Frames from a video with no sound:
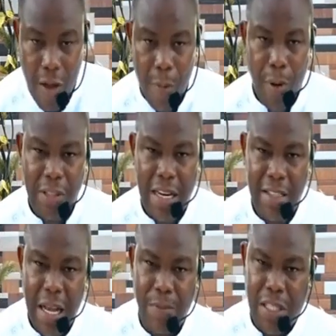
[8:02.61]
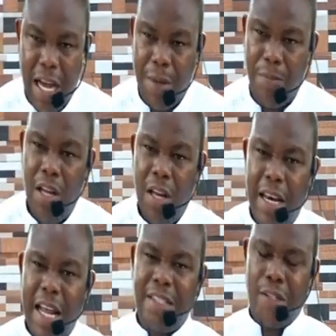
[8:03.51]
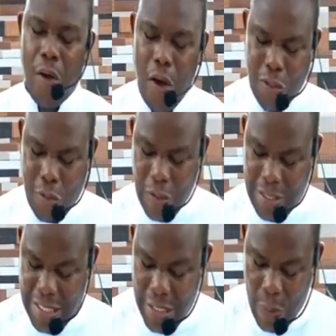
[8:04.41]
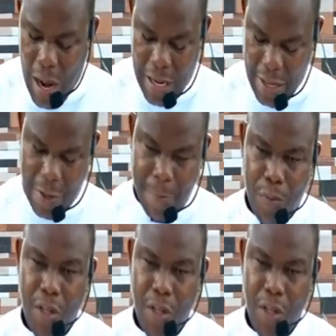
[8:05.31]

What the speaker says: But at the same time, let us continually